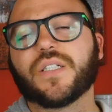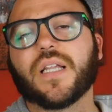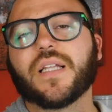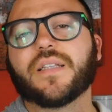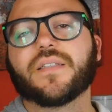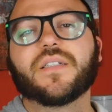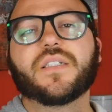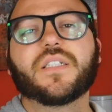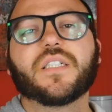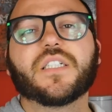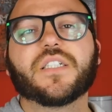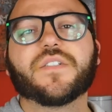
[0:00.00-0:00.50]
and
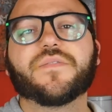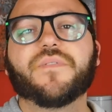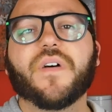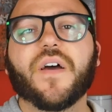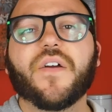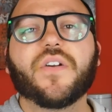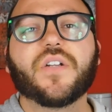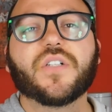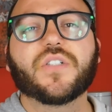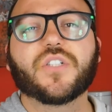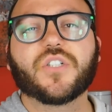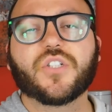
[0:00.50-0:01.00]
this is
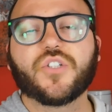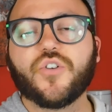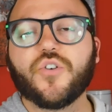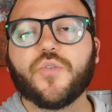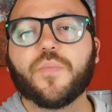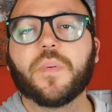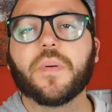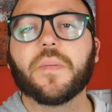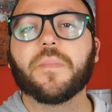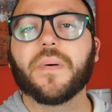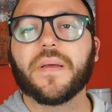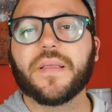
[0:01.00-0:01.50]
very
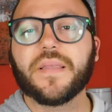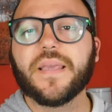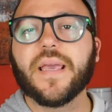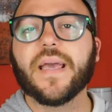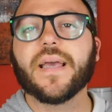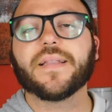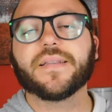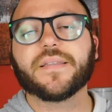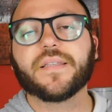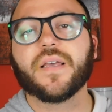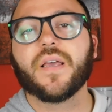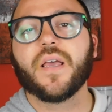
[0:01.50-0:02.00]
stupid but
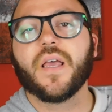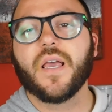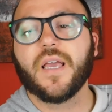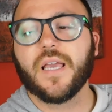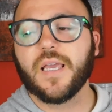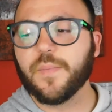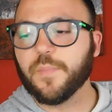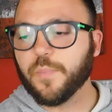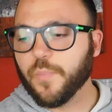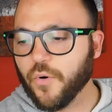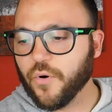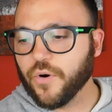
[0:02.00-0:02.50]
yet
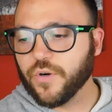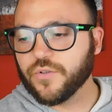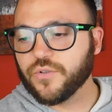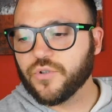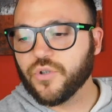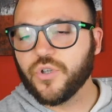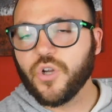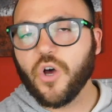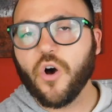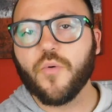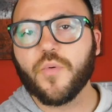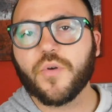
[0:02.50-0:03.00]
important to
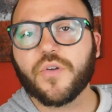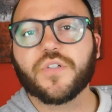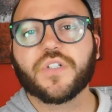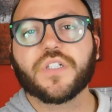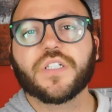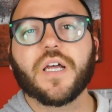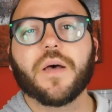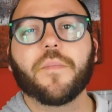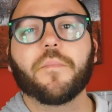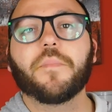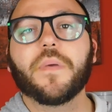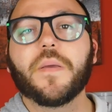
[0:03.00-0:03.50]
know, because
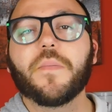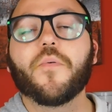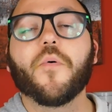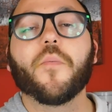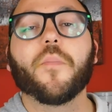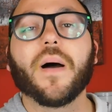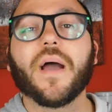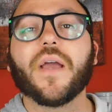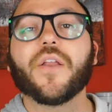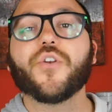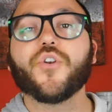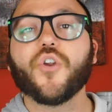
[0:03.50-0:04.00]
some people
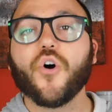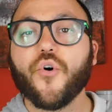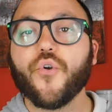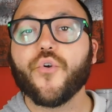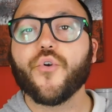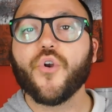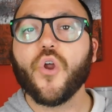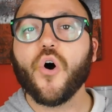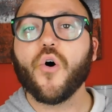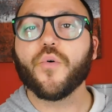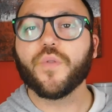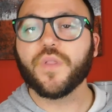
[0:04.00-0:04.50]
might not
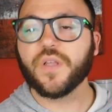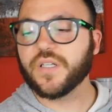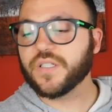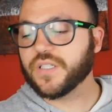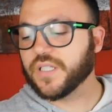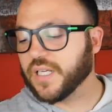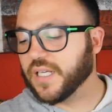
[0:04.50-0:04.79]
know this,